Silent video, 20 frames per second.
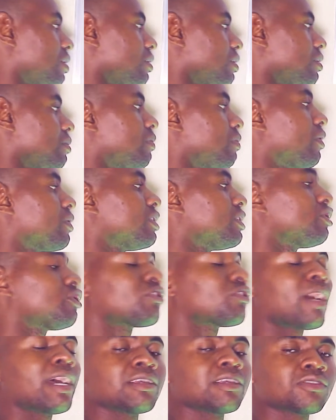The body
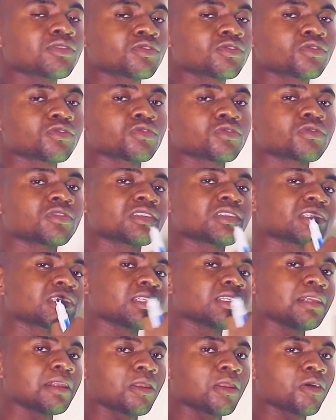tries to
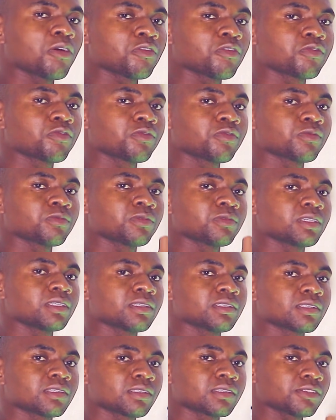seal off
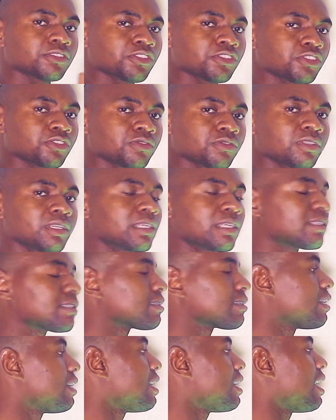this tissue
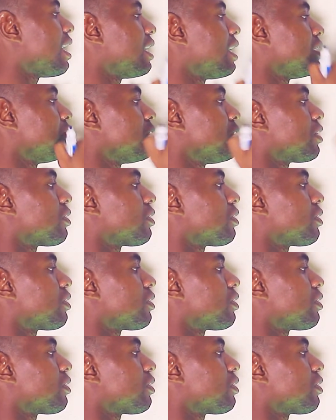death and